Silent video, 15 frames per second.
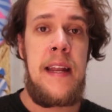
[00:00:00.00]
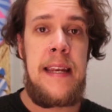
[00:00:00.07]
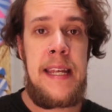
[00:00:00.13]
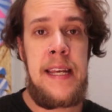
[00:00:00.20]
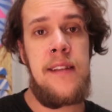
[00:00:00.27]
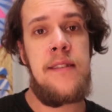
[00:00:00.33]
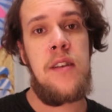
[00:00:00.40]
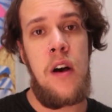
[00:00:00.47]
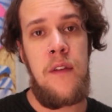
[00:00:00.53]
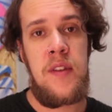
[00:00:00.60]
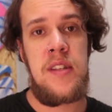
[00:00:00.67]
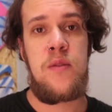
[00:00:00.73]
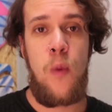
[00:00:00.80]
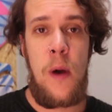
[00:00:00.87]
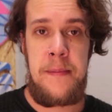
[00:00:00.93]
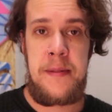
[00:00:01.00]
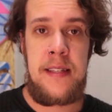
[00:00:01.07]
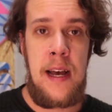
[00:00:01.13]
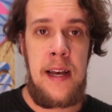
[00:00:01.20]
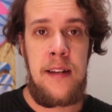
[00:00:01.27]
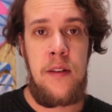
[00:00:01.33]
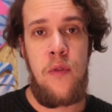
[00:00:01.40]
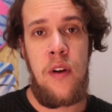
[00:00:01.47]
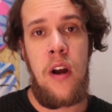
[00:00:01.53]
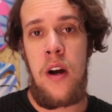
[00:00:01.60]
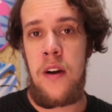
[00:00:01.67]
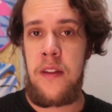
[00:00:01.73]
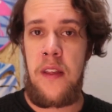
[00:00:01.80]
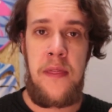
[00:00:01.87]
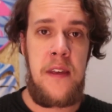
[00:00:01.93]
needs of this website
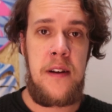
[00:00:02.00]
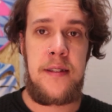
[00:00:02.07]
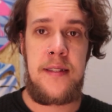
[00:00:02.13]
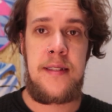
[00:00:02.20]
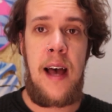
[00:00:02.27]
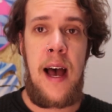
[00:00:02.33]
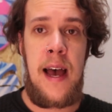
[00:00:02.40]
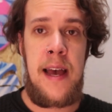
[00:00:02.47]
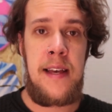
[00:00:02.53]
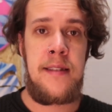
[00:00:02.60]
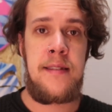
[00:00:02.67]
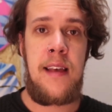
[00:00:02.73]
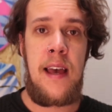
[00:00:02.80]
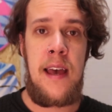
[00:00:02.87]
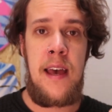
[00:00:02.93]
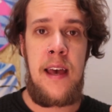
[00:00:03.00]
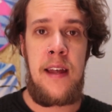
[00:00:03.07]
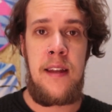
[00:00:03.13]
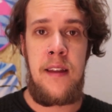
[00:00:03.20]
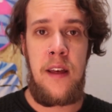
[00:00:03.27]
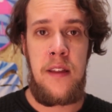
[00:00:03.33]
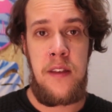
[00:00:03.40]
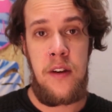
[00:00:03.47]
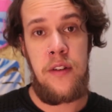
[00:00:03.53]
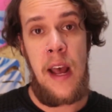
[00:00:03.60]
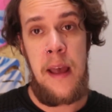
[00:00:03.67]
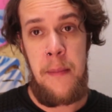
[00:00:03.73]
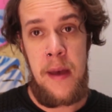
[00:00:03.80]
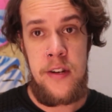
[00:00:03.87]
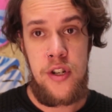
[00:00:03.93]
regarding their size and their
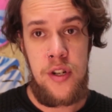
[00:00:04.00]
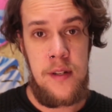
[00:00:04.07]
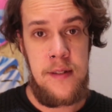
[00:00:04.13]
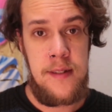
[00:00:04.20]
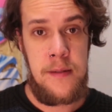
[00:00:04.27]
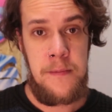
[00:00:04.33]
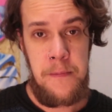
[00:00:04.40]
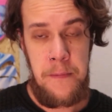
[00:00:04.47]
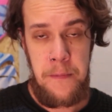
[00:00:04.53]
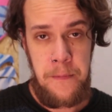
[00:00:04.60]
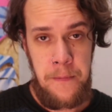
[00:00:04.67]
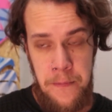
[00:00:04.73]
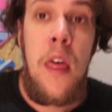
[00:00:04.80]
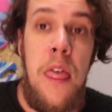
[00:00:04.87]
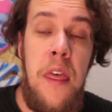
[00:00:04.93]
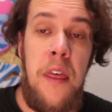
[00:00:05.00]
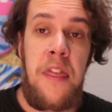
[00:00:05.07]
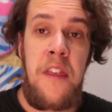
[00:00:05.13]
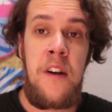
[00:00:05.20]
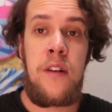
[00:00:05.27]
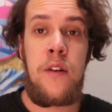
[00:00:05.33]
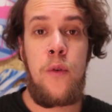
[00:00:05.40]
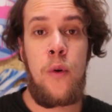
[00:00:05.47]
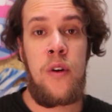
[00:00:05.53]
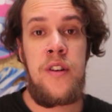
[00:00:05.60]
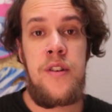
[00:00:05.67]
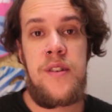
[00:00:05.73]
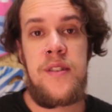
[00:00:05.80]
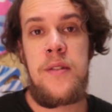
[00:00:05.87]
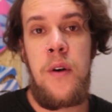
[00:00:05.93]
dimensions. The third
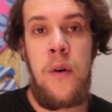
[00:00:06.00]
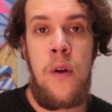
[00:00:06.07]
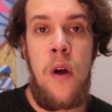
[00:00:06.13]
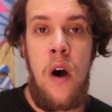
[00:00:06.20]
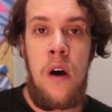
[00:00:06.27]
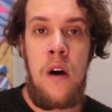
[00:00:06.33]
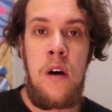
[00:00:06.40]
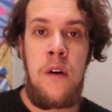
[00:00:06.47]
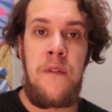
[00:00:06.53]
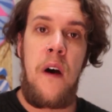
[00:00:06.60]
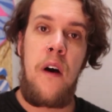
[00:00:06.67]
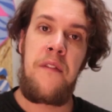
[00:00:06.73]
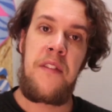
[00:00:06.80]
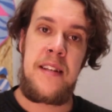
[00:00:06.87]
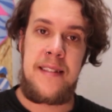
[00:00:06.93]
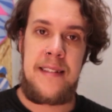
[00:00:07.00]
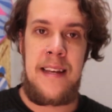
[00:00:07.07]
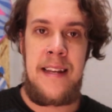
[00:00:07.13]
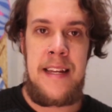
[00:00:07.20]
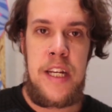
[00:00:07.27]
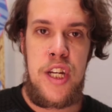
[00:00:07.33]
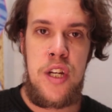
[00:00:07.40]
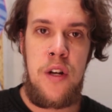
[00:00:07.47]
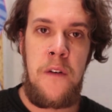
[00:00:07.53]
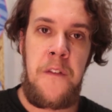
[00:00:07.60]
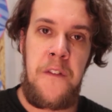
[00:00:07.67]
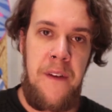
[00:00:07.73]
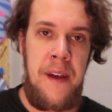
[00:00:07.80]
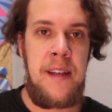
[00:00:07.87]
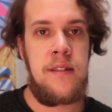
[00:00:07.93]
cornerstone of this initial
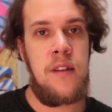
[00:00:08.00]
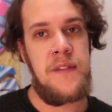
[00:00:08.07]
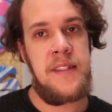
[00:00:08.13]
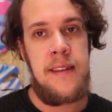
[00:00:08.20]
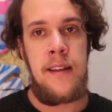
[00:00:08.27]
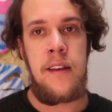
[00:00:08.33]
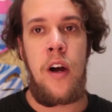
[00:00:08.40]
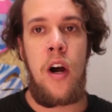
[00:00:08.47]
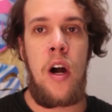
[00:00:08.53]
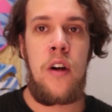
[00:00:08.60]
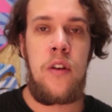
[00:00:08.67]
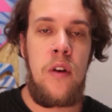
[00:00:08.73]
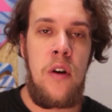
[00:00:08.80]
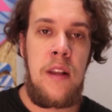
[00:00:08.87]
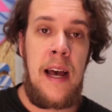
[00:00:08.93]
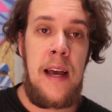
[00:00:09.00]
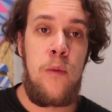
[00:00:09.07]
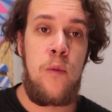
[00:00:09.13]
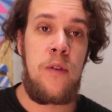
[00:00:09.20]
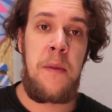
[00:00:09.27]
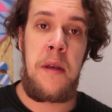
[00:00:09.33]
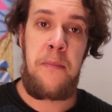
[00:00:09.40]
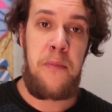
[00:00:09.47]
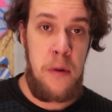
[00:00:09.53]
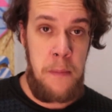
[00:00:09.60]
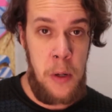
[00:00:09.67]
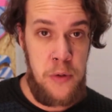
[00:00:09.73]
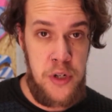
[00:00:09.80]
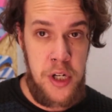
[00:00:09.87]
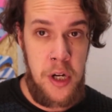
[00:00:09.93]
phase of selling art online would be
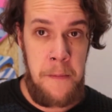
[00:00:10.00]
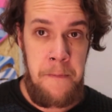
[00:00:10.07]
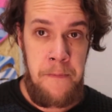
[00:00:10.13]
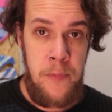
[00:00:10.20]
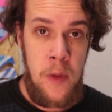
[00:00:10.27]
promotion.